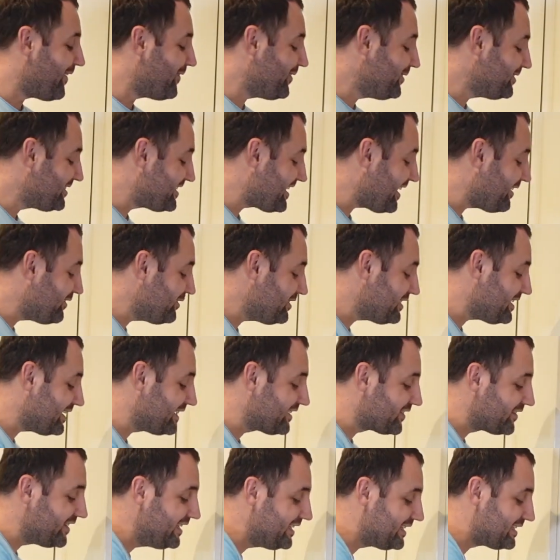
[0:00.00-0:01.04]
will tell you the
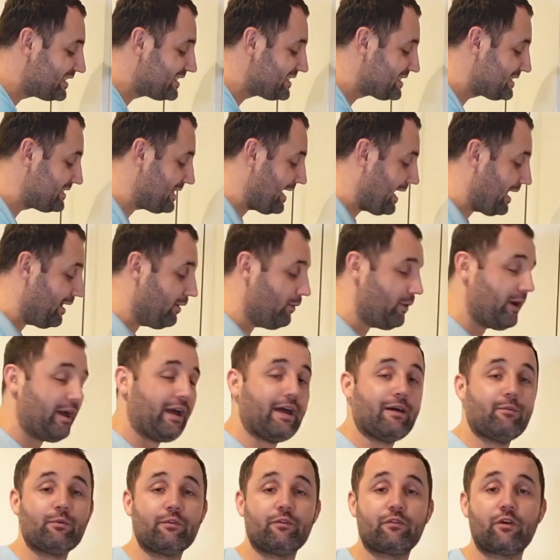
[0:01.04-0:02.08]
ingredients now,
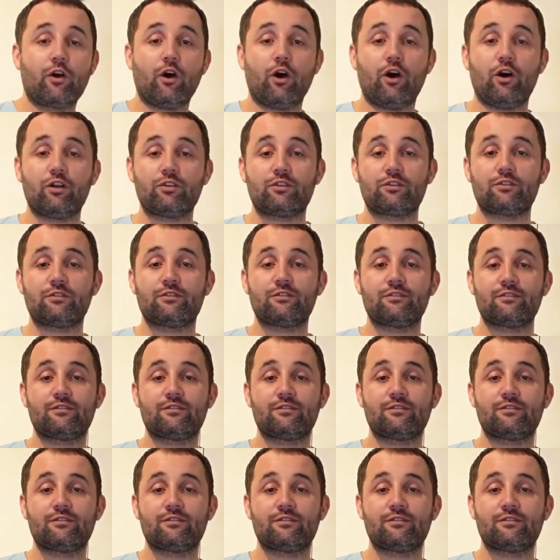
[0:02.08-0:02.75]
and we've got